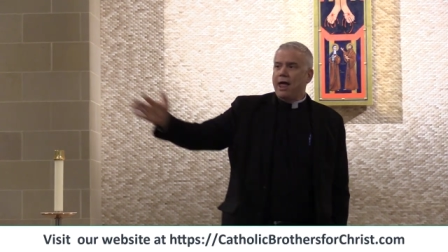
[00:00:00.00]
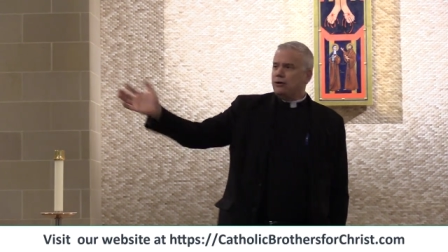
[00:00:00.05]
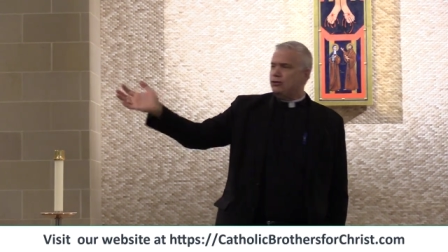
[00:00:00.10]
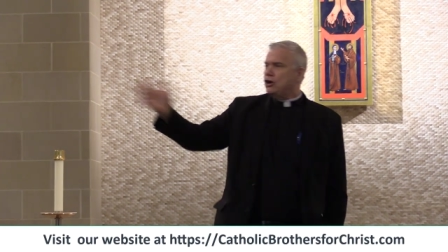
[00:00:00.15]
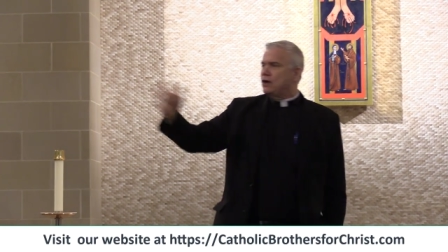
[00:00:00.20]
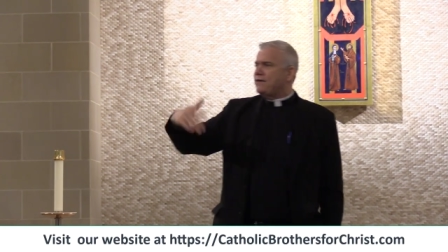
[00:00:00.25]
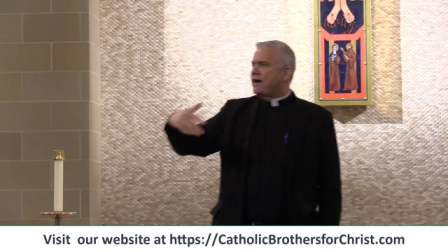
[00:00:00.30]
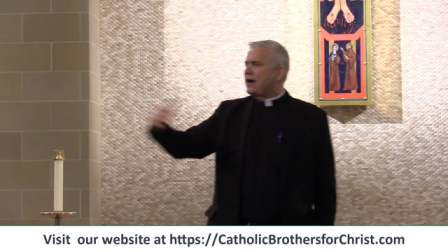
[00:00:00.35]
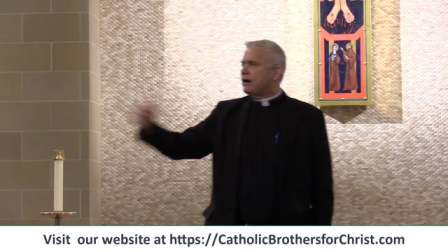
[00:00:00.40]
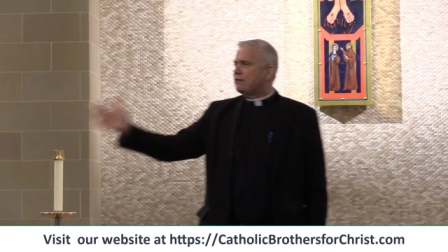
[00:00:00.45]

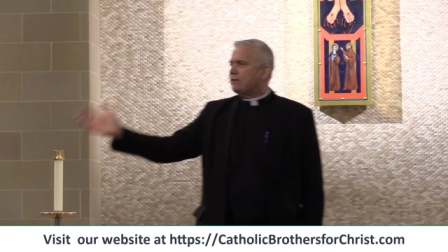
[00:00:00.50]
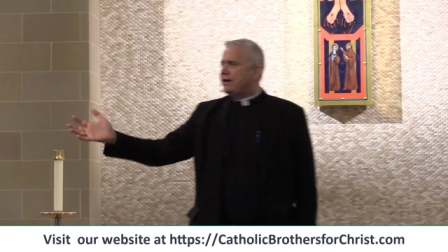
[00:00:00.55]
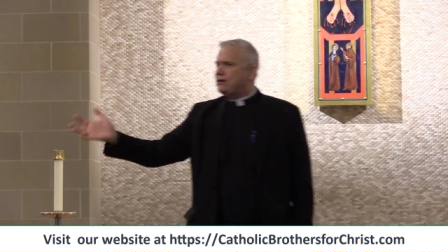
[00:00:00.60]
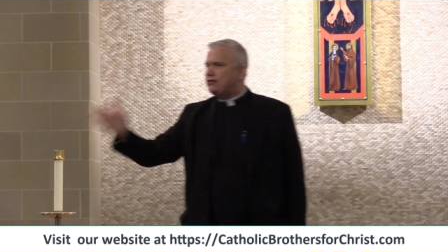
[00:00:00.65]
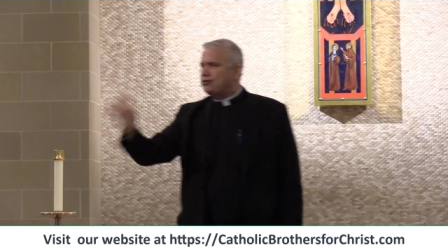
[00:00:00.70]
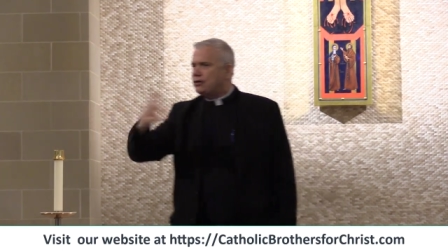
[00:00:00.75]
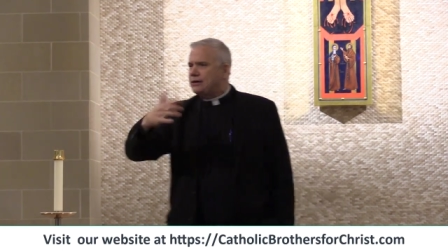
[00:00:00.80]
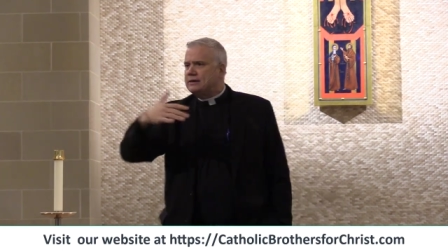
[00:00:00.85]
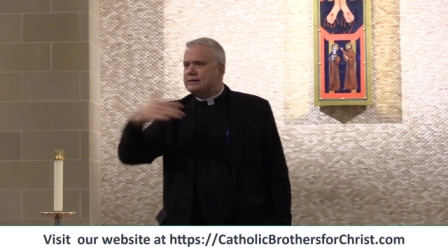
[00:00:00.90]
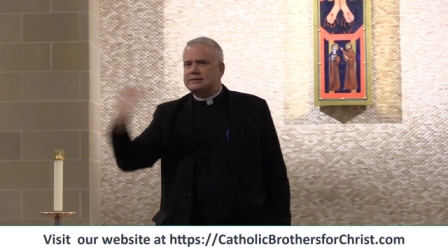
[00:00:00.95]
Do you have
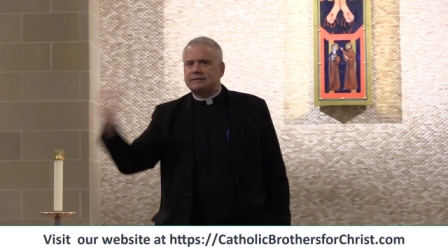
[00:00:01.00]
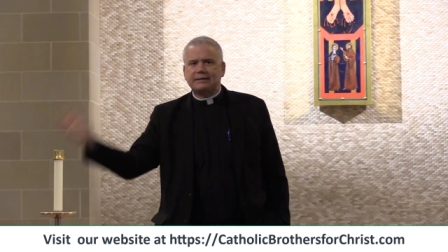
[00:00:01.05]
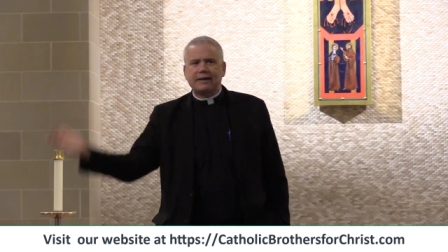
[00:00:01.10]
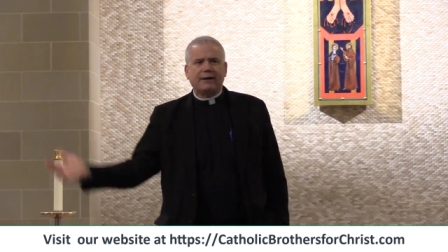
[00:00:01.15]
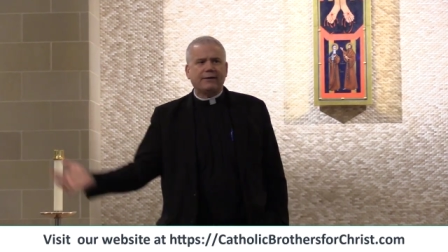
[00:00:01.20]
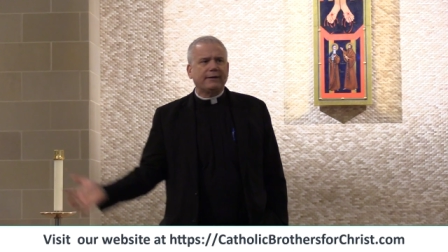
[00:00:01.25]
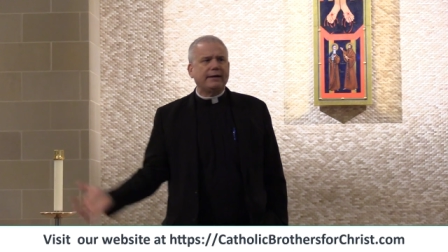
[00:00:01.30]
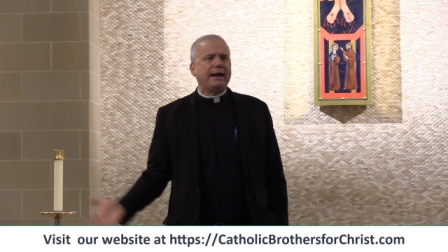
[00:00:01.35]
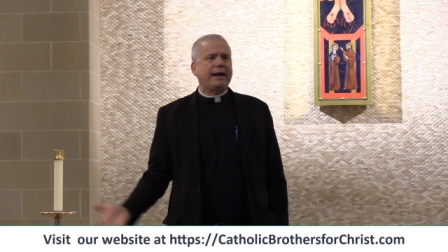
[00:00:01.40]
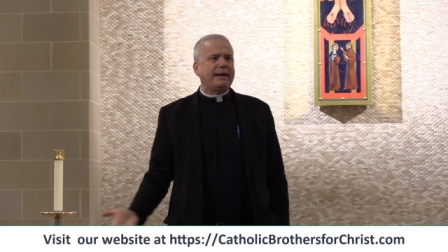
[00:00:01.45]
adoration in this
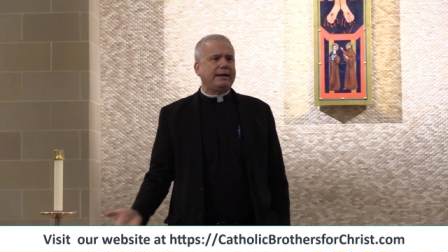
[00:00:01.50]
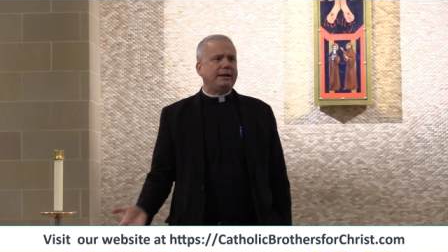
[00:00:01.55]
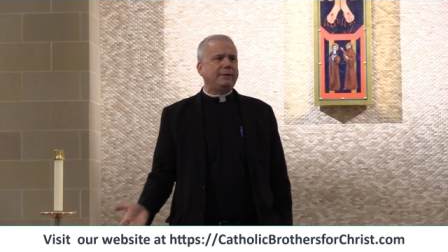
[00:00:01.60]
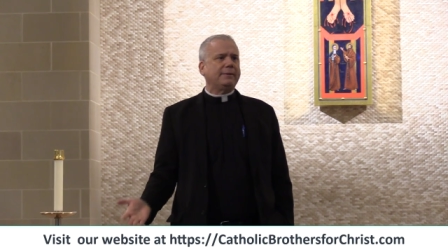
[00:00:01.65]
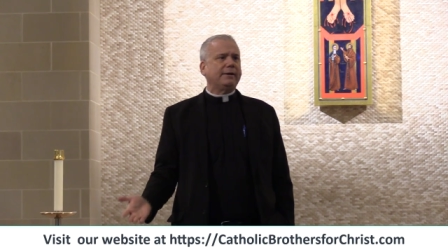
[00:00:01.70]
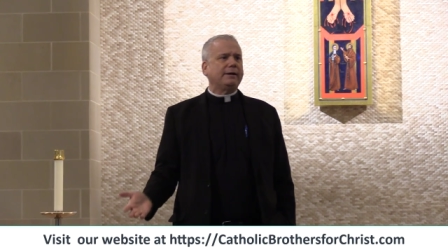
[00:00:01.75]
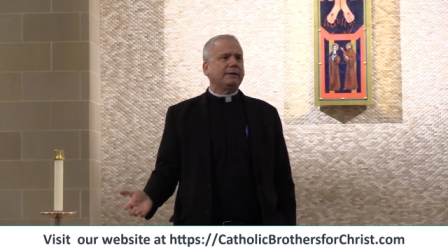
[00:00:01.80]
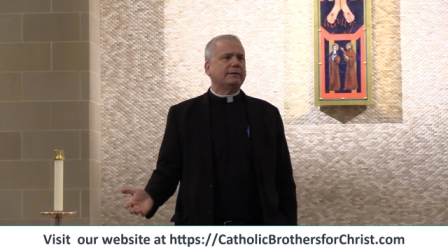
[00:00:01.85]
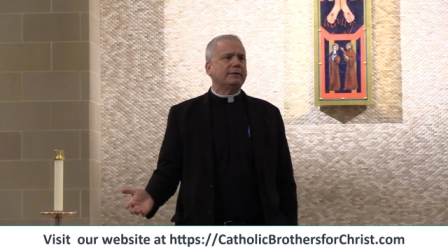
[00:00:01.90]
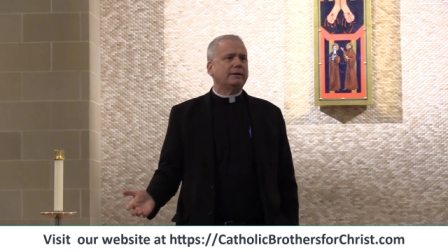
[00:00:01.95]
area
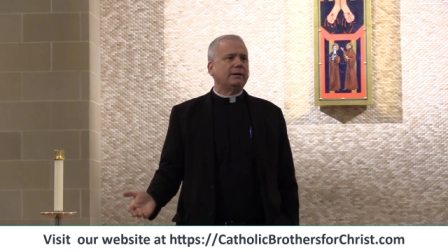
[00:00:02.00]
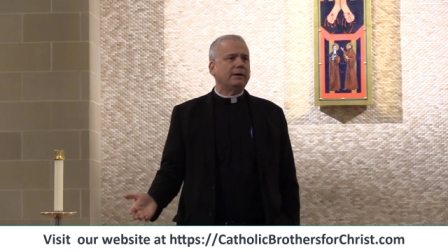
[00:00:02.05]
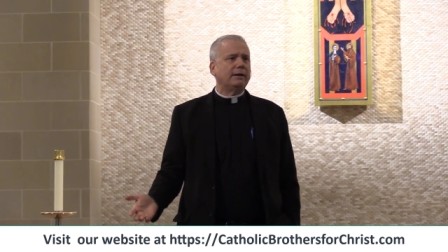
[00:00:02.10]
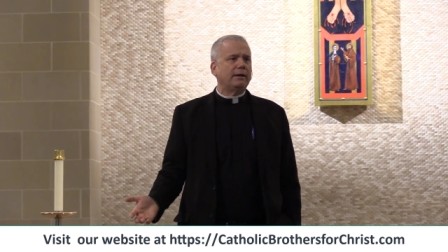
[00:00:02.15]
anywhere?